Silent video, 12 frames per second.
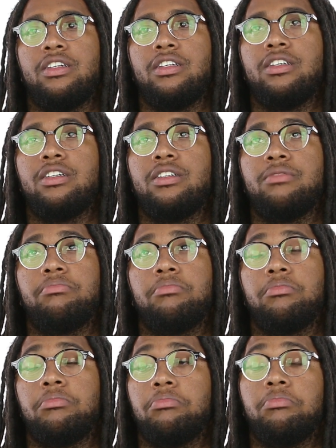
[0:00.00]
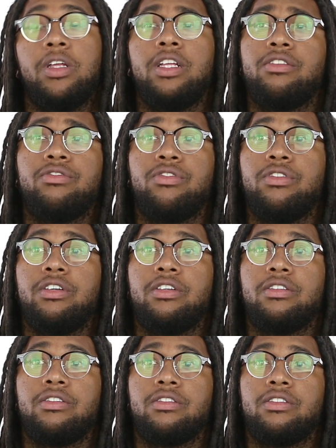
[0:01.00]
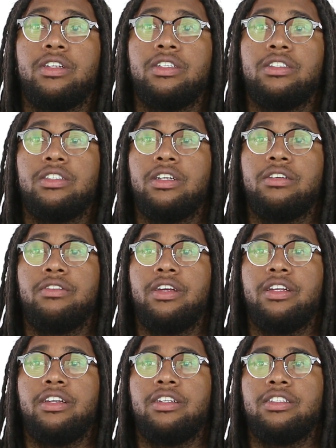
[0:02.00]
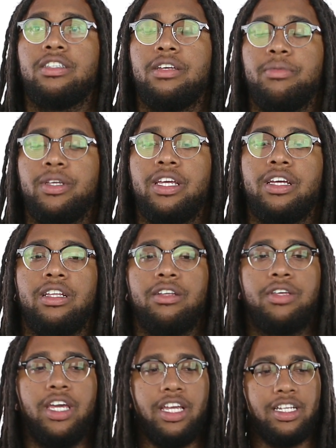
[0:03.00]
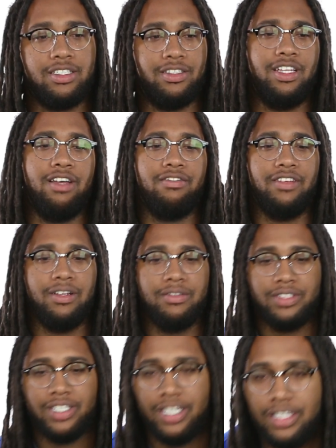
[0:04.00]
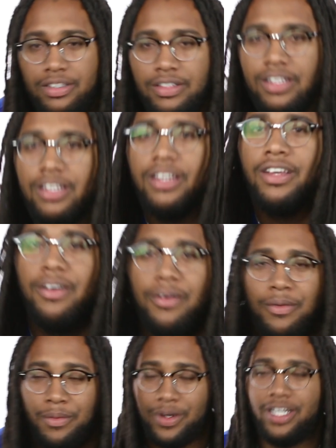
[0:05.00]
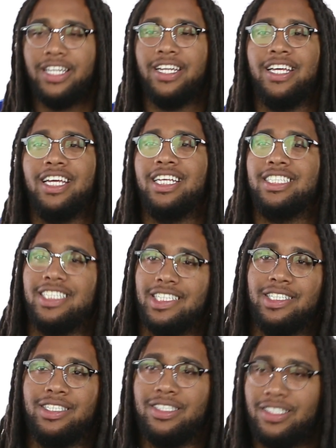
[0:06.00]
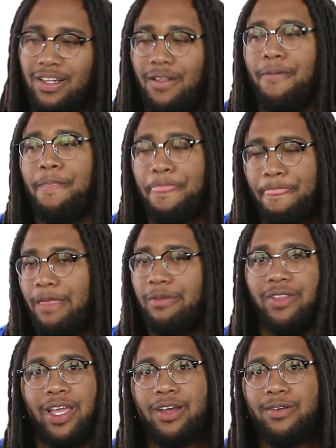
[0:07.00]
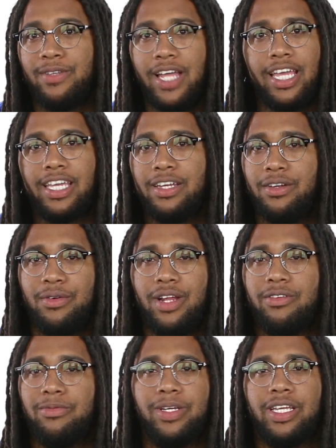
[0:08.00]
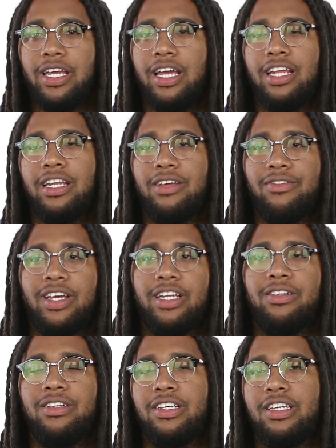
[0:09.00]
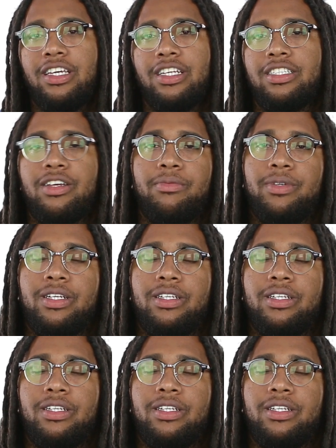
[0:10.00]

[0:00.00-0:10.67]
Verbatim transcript: Um, nothing for real. They, they don't have nothing to say. But yeah, little kids definitely gonna tell you what it is and they don't like it or whatever. But yeah, I ain't never had no little kid tell me